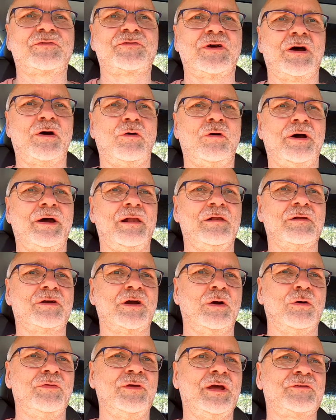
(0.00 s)
so I'll
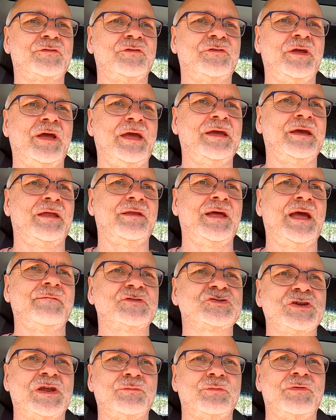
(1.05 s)
go there today and have
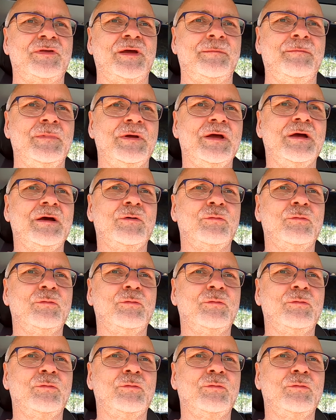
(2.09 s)
a chat with them,